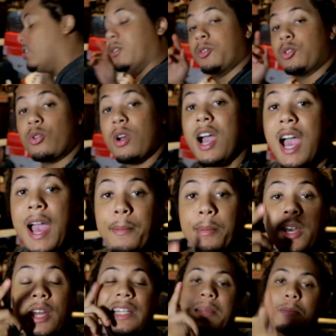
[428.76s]
Subscribe.
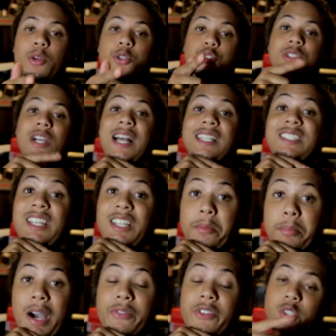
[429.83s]
Let me know what you guys think
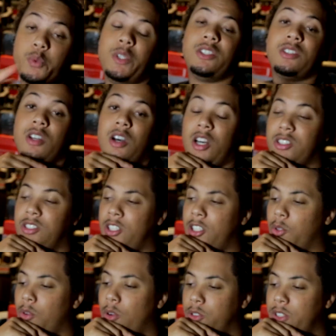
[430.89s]
about this week's uh,
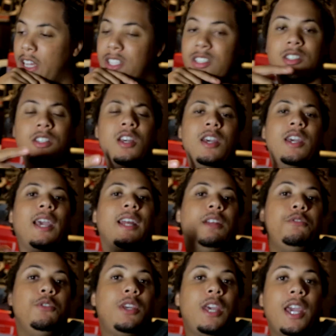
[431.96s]
sneaker rotation. And
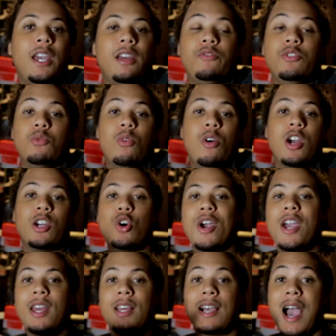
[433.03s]
if you can, if you want, go
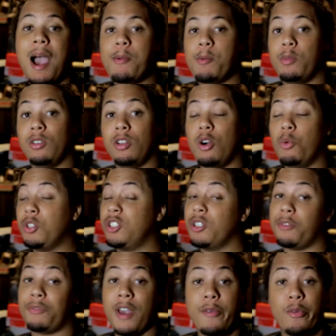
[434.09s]
ahead and comment below what your
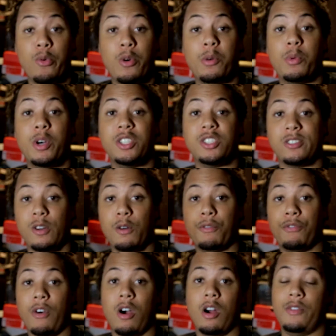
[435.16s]
favorite one was so
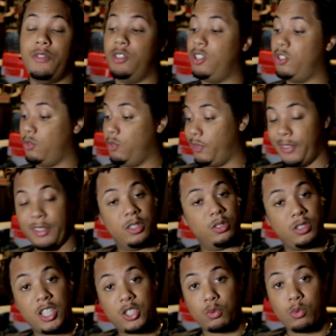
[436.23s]
far. If this
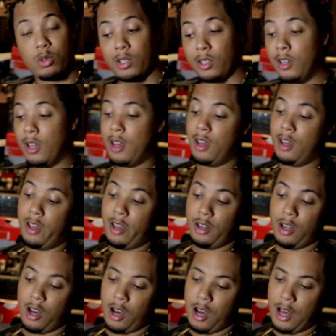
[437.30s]
is this one,
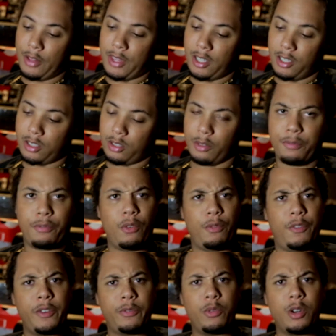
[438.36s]
uh, I think this is the
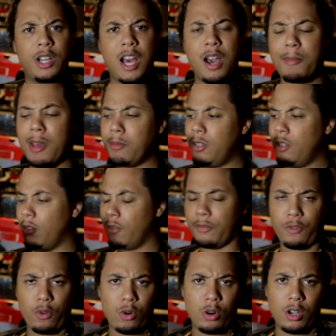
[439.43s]
fifth one now, maybe
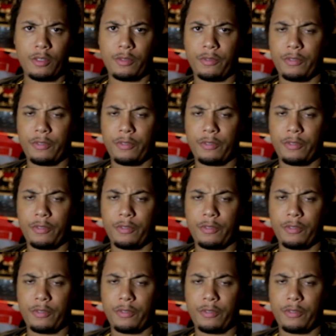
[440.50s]
four,